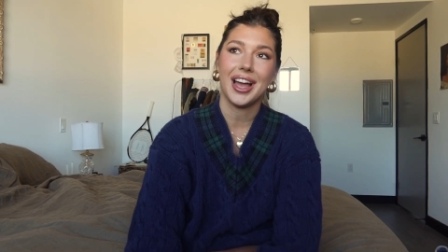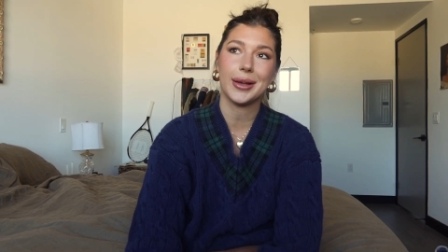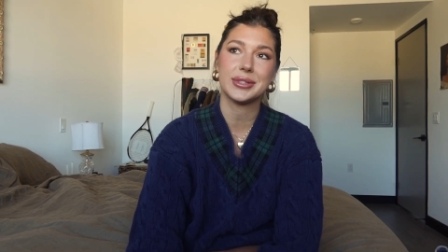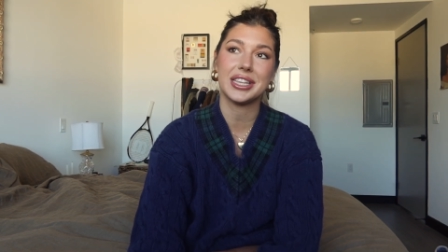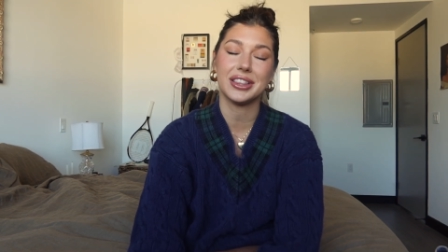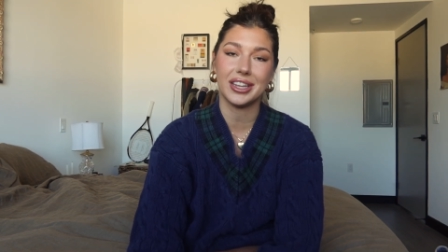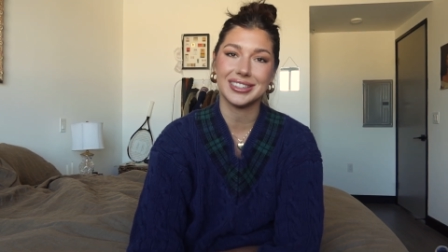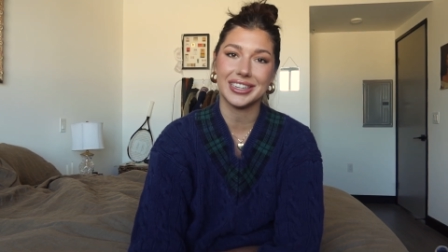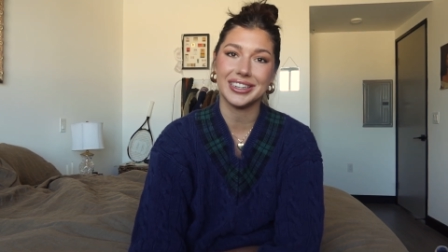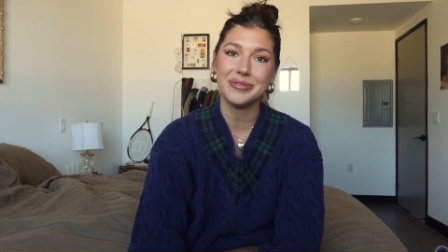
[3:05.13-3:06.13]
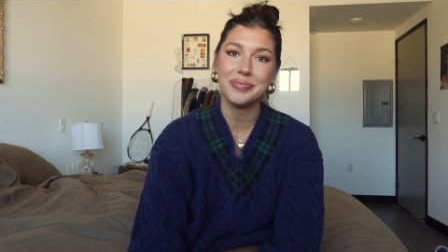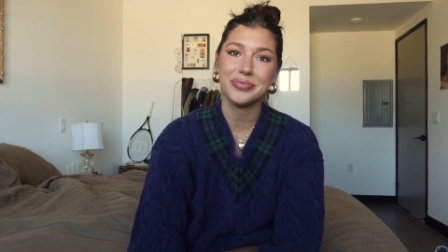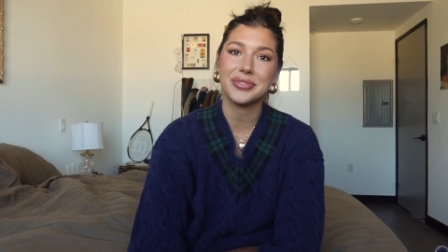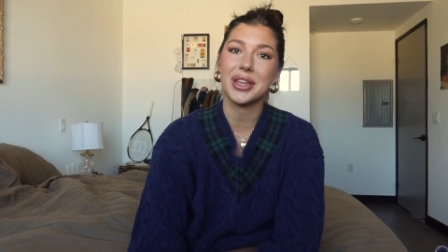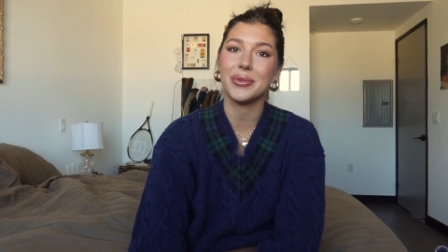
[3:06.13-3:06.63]
I was in London
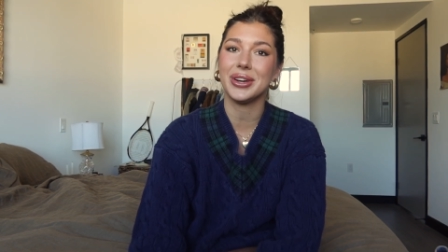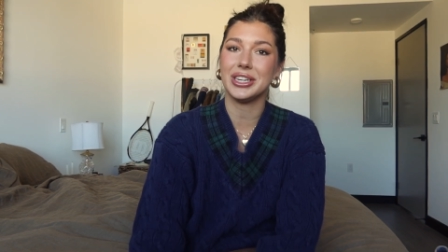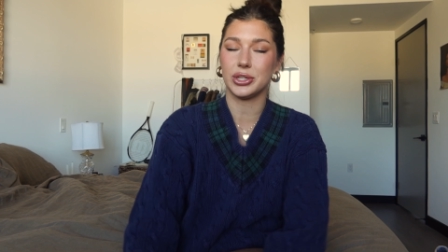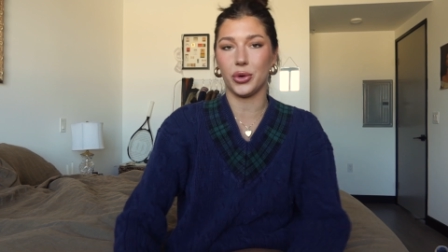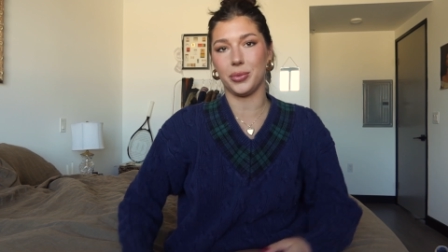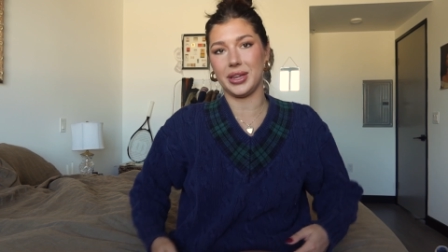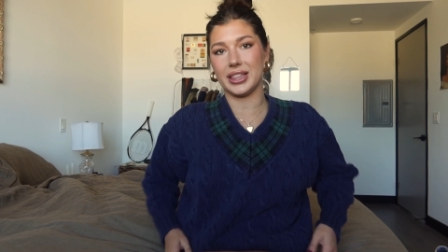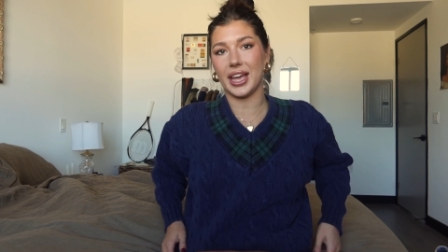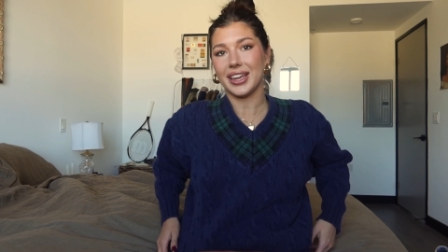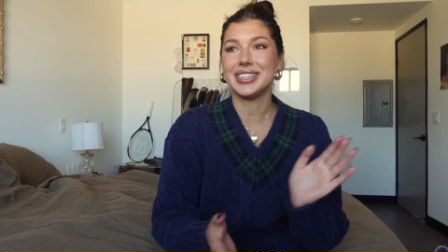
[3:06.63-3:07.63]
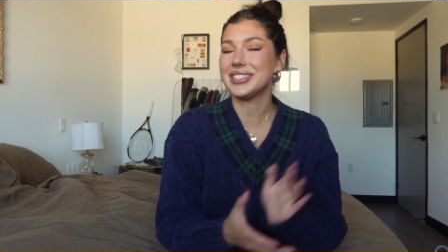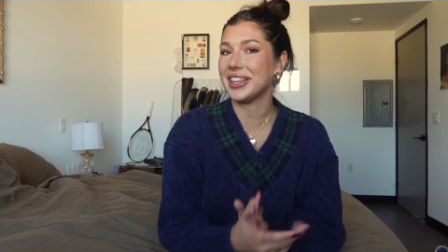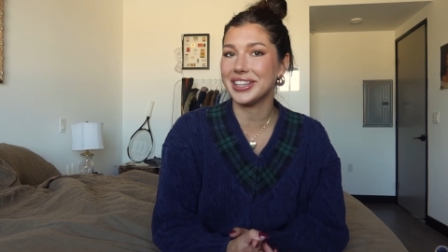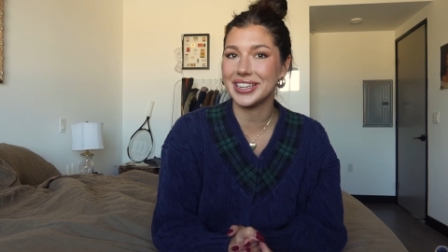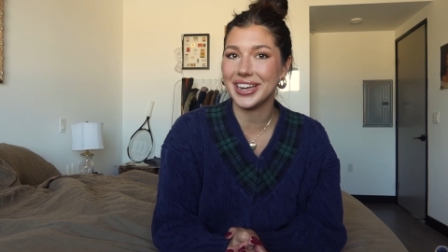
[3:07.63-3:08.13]
when he told me that he
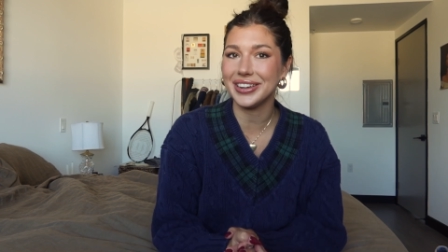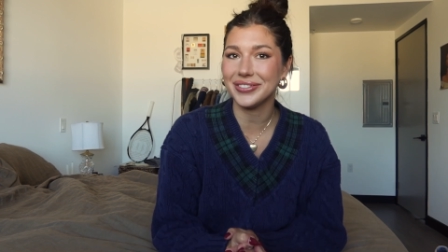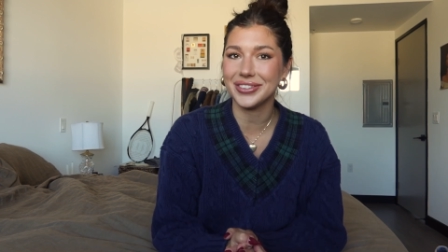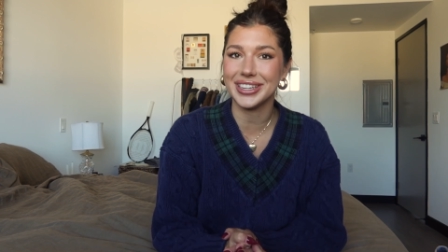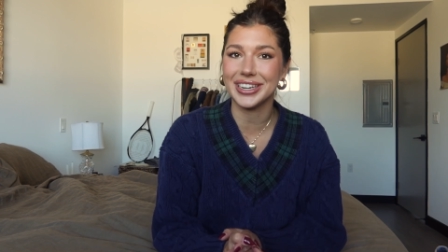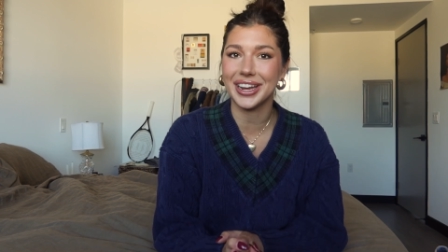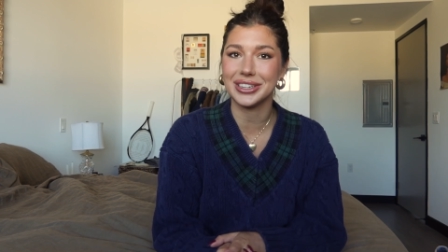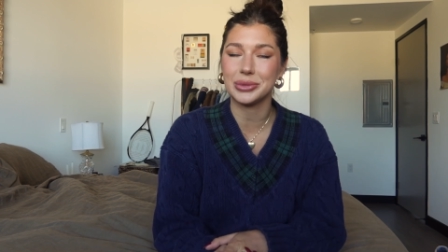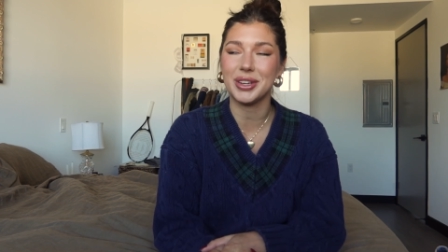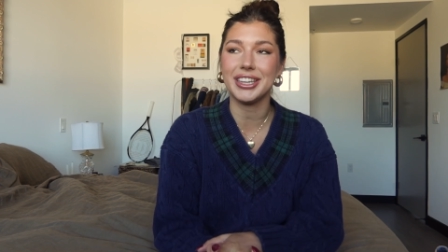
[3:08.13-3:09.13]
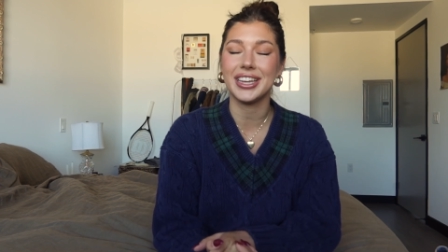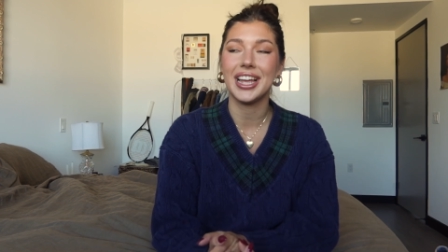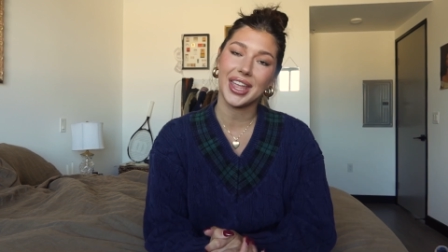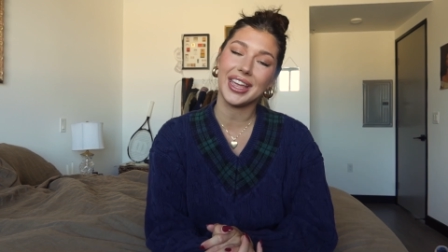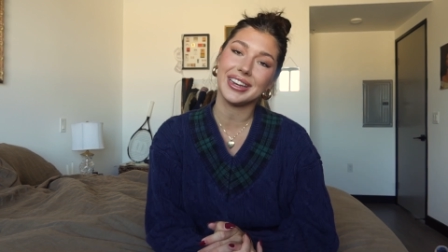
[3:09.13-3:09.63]
set the date for the engagement
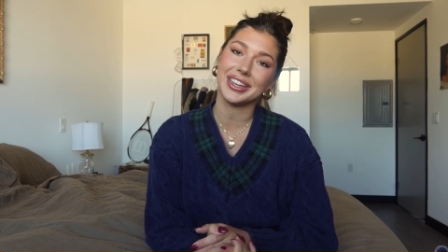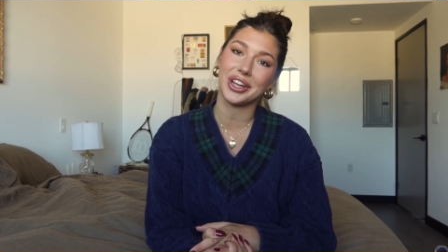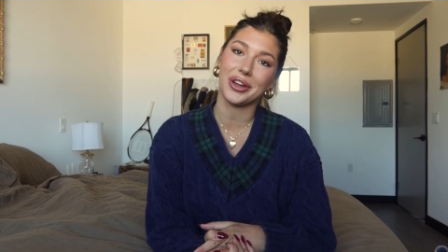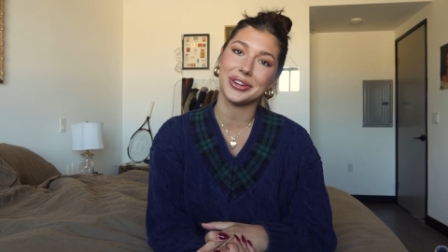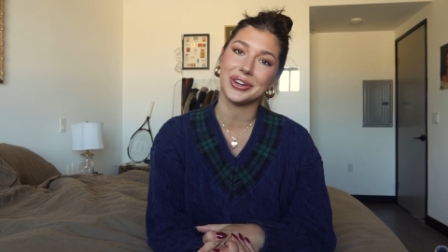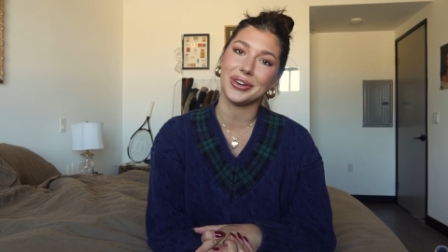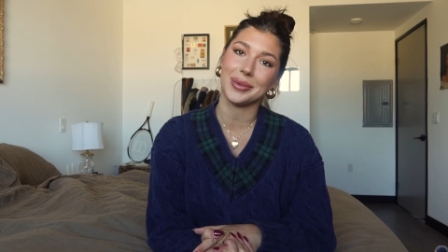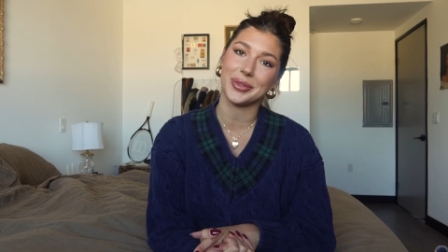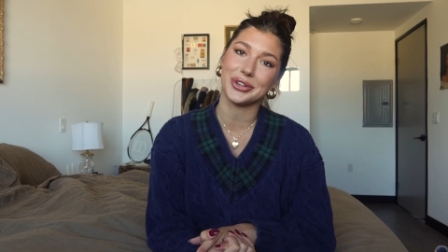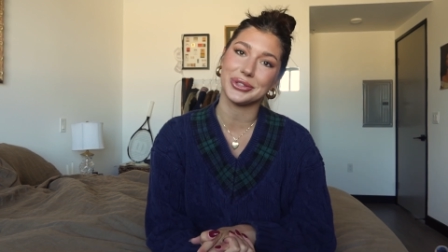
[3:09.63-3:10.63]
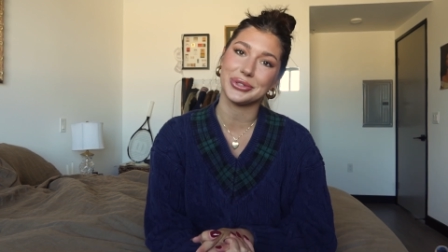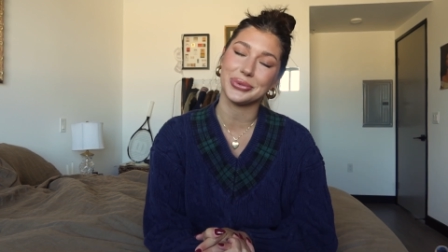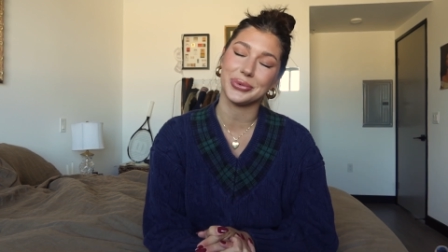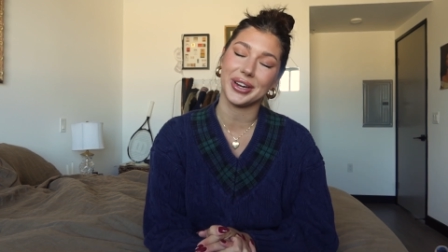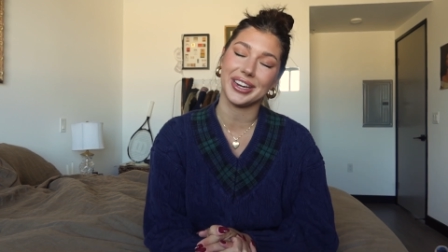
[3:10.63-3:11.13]
and he had gotten your grandmother's
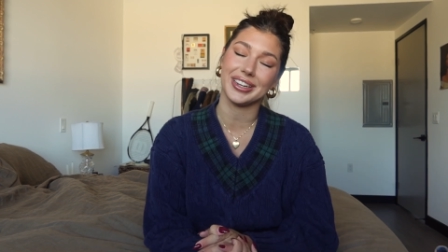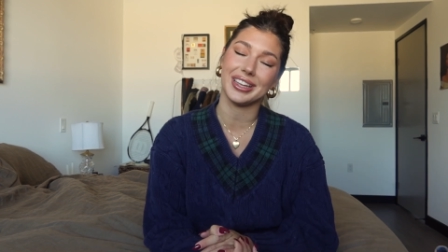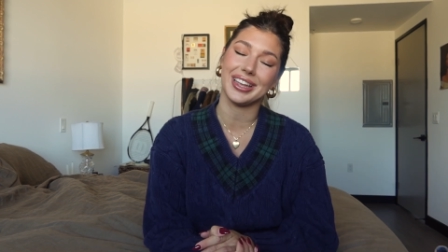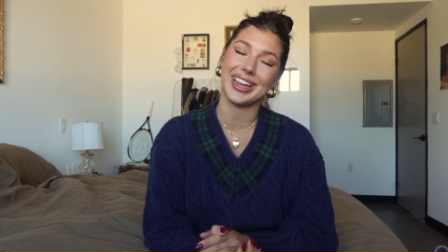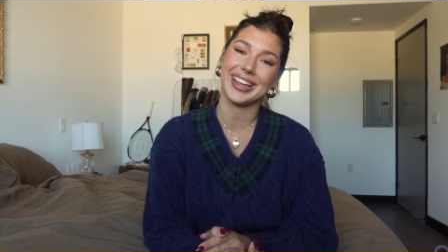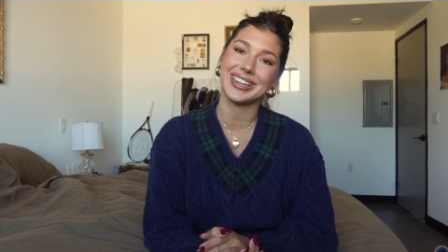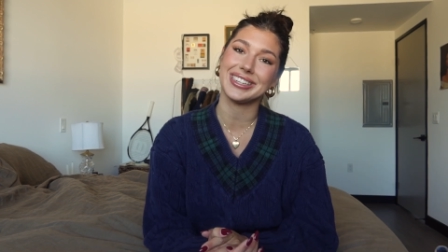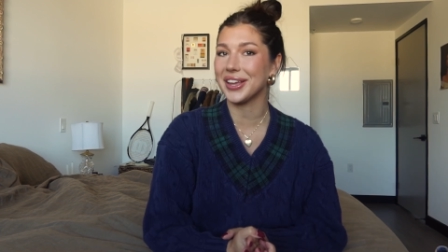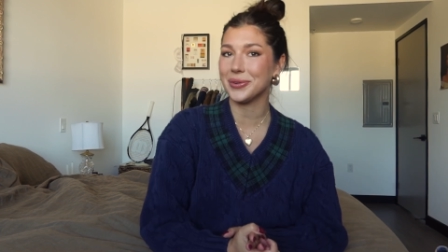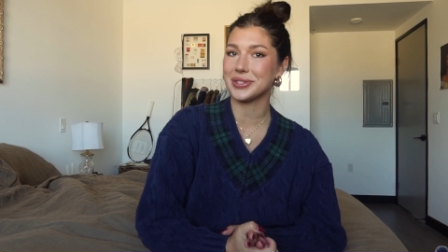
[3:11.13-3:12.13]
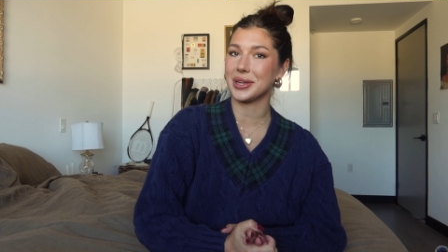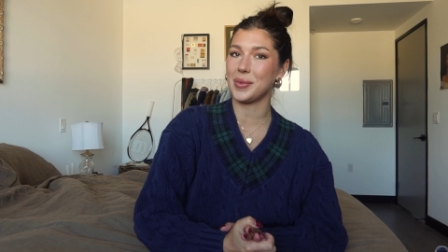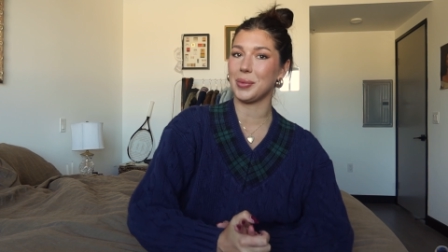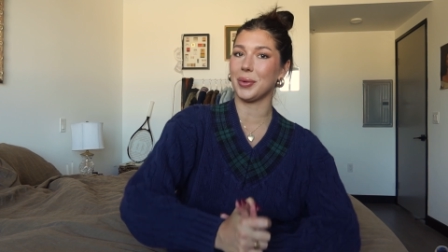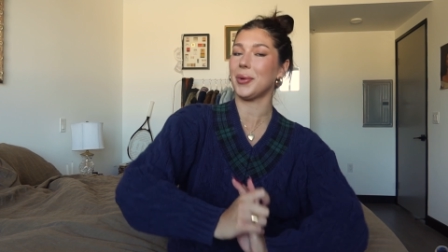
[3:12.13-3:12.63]
ring and that he was going
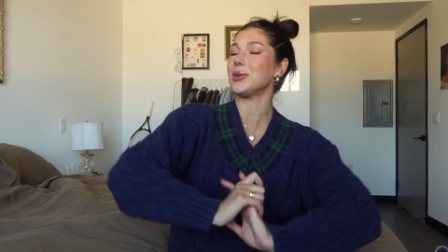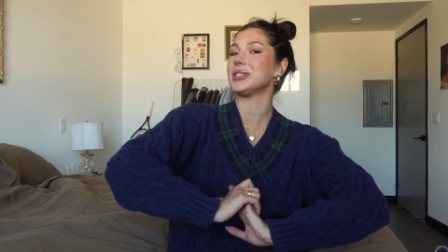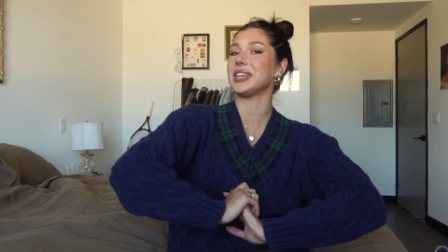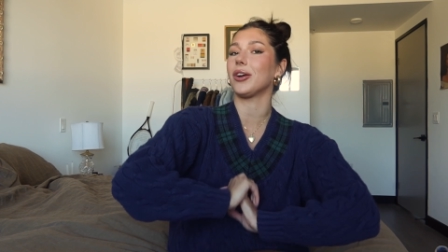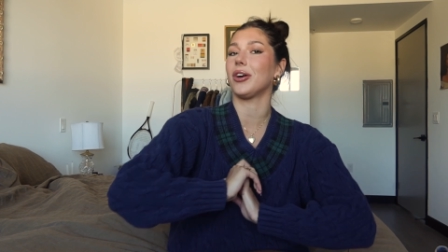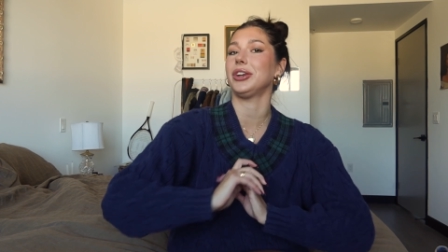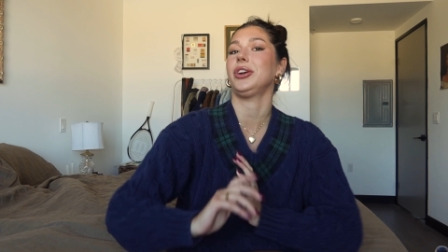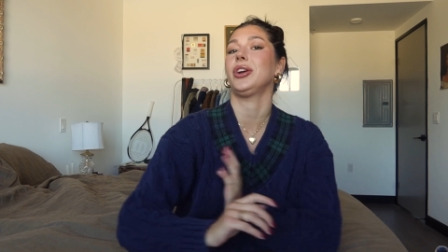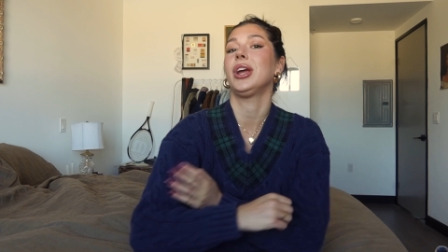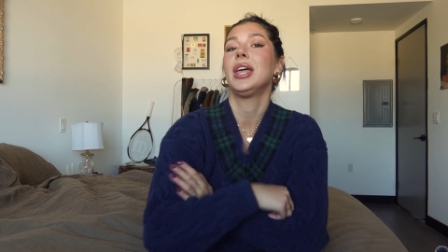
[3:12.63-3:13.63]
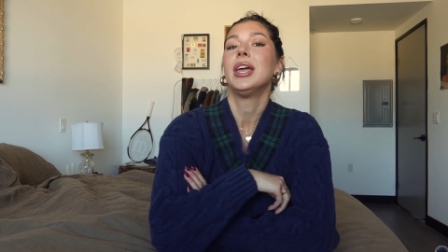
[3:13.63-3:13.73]
to be proposing on your